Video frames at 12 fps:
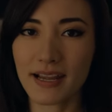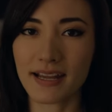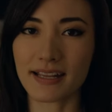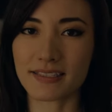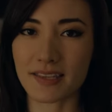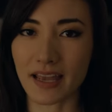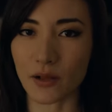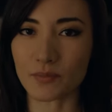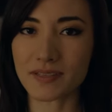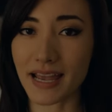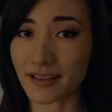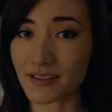It's to help
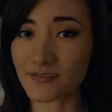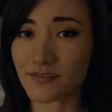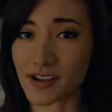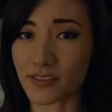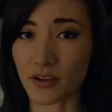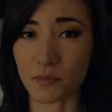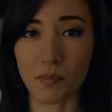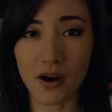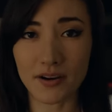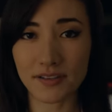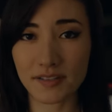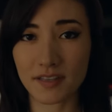talent find their
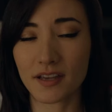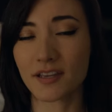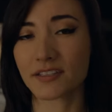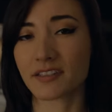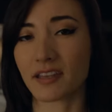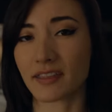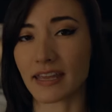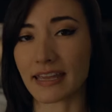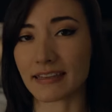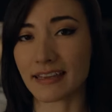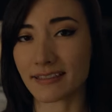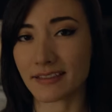marks so that they
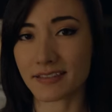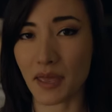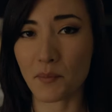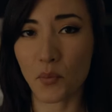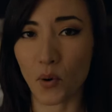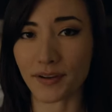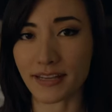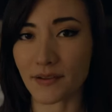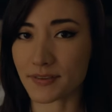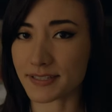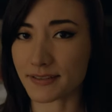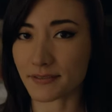can hit the same point
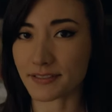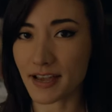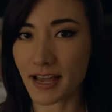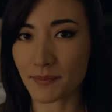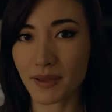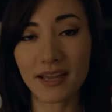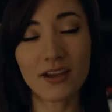every single time.